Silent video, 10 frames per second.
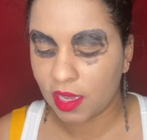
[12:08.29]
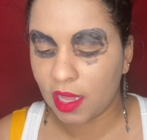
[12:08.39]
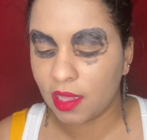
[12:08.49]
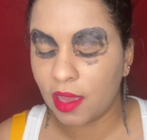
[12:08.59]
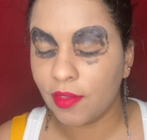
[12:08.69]
I
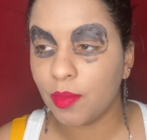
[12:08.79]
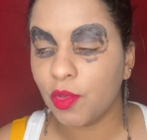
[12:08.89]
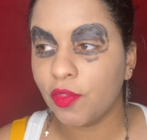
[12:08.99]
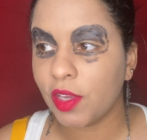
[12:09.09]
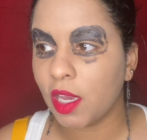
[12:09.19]
love the
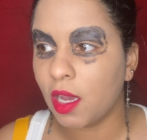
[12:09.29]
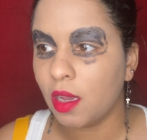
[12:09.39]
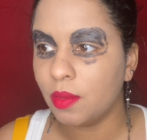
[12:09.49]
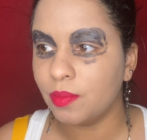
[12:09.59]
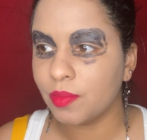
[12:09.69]
movie,
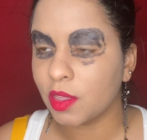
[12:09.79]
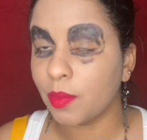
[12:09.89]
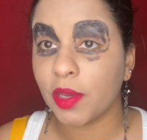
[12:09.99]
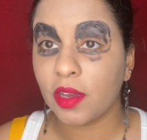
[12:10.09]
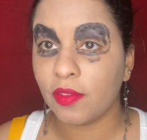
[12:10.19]
The
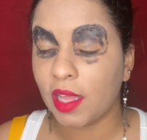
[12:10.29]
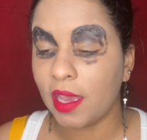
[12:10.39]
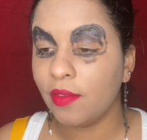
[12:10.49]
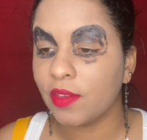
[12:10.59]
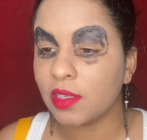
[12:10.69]
Book of
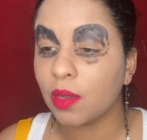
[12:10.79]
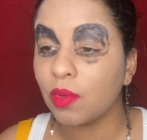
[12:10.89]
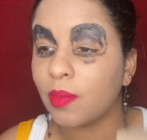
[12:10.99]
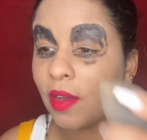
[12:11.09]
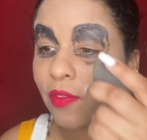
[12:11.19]
Life is like one
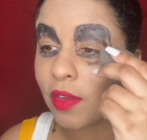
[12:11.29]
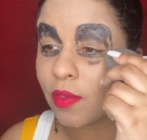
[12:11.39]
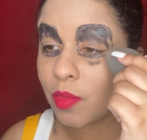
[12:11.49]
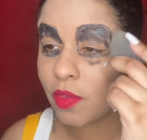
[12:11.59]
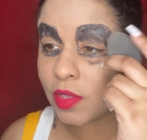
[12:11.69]
of my favorite
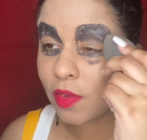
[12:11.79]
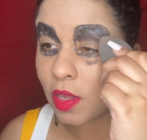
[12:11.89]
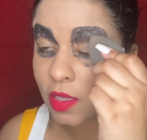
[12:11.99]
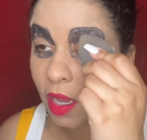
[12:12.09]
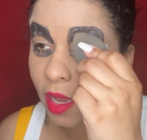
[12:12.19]
movies of all
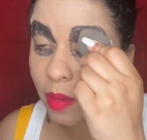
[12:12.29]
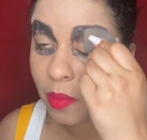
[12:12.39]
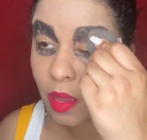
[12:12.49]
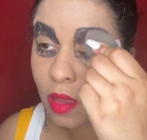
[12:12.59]
time.